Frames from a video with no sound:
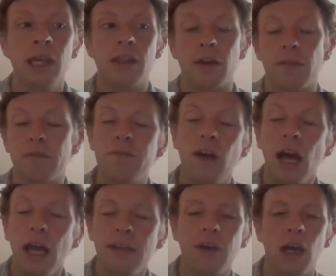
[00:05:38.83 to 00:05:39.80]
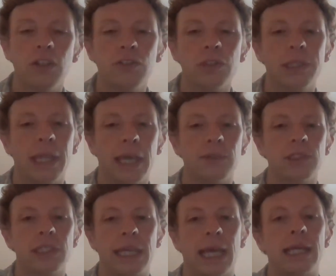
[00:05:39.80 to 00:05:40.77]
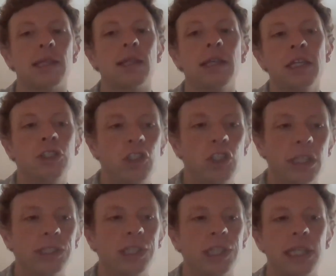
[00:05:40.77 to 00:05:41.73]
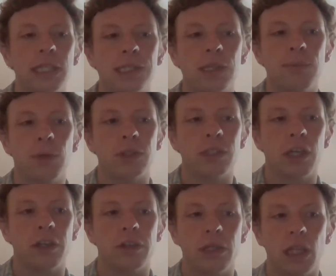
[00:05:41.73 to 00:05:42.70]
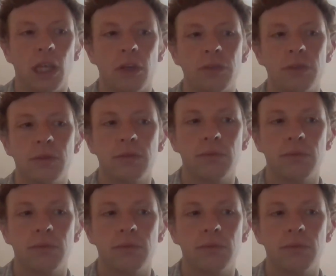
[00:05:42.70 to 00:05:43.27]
there are 500,000 cattle just in eastern Montana alone.